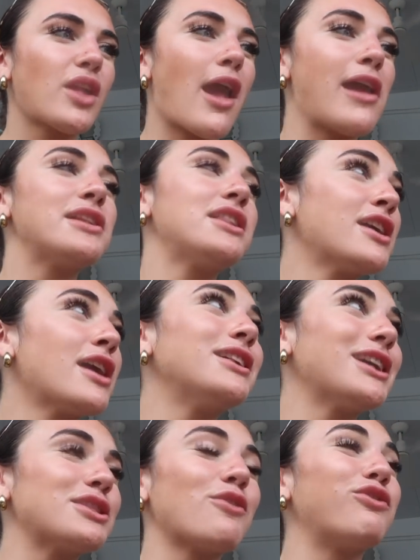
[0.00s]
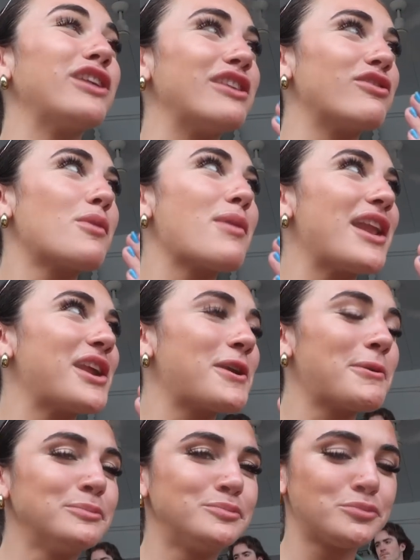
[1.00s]
I think I like the flavor
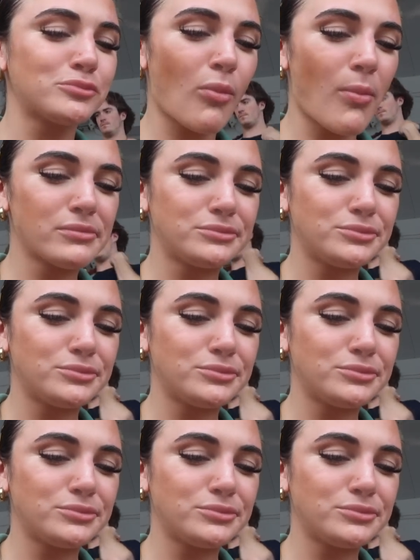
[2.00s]
better. Yeah.